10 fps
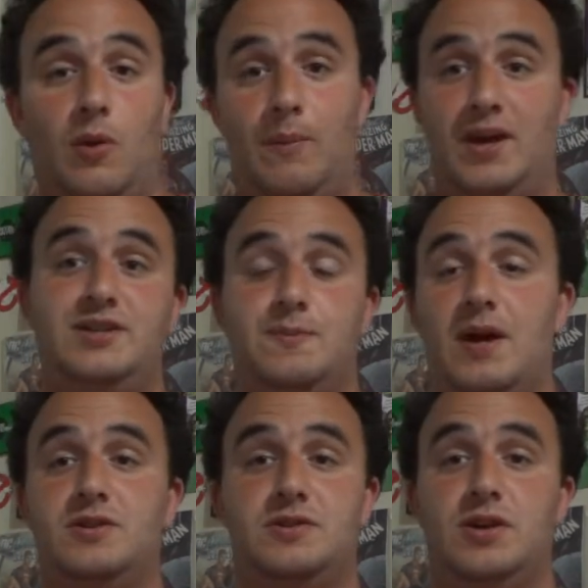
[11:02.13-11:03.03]
Mike
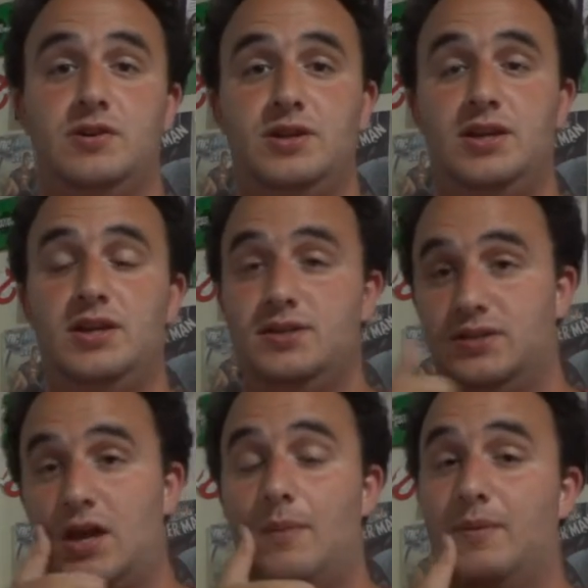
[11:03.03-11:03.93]
Spiderslayer did his
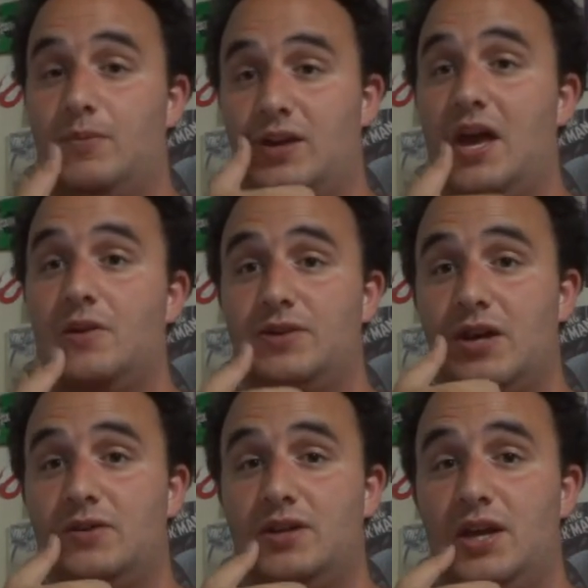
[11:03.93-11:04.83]
comic book
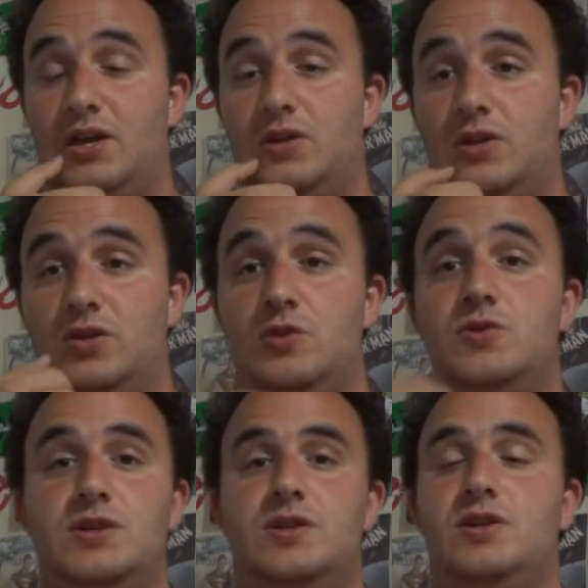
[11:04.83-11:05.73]
countdown today
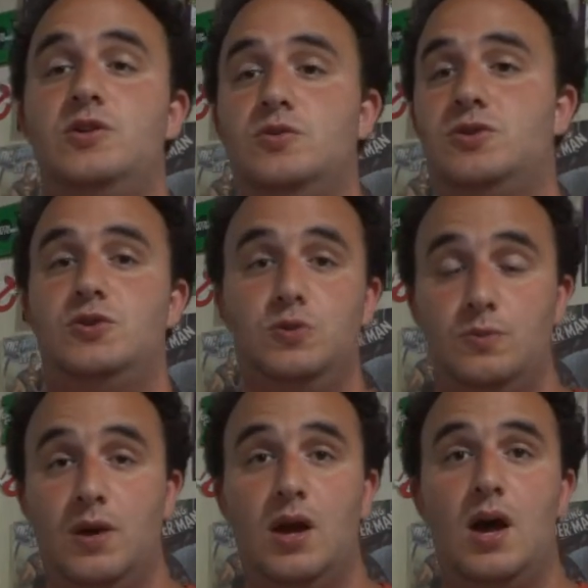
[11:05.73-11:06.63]
using the
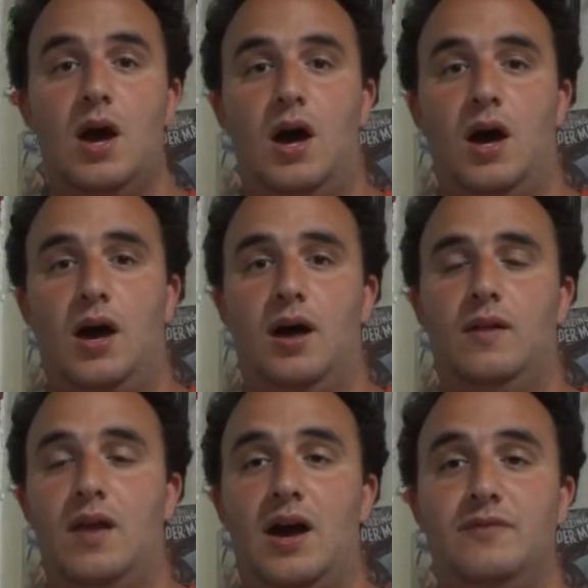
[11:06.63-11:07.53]
YouTube
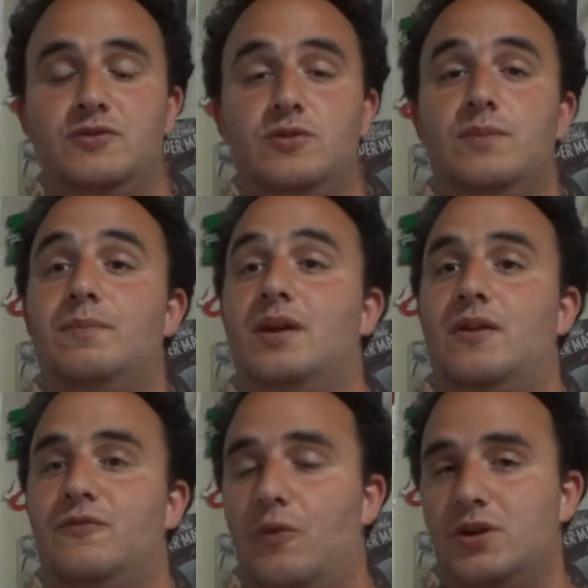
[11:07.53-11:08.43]
live stream, but
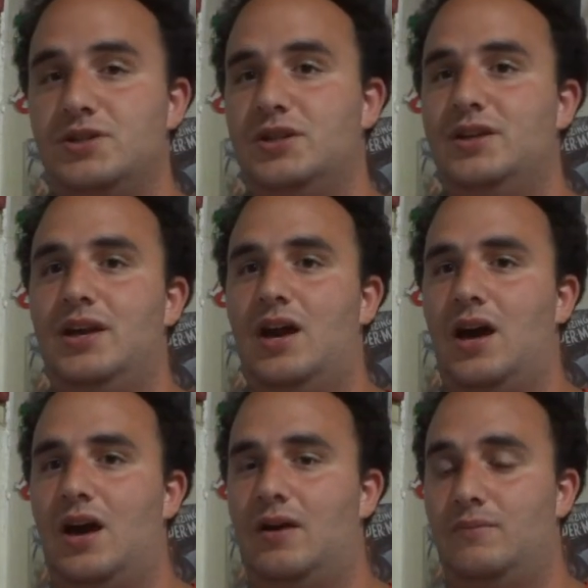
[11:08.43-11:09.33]
unfortunately
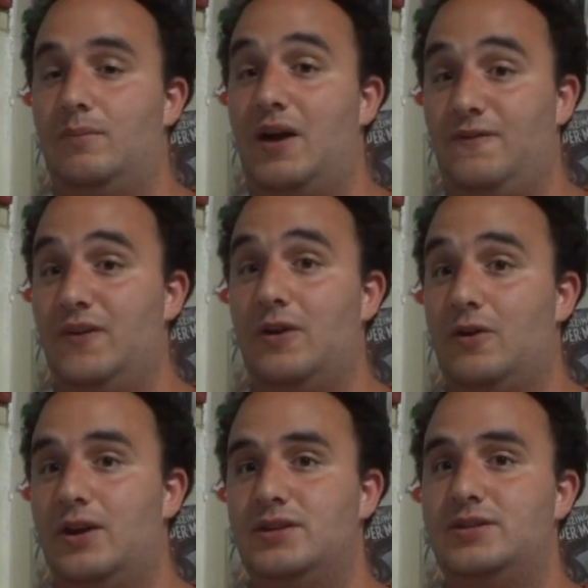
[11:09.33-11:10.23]
my
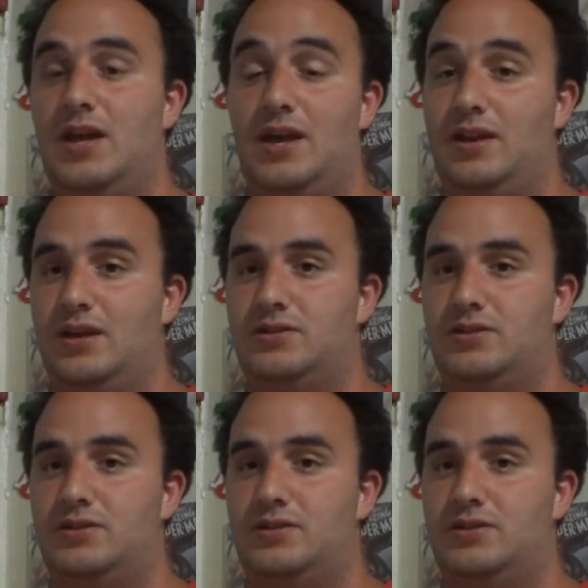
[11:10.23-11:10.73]
fear is, and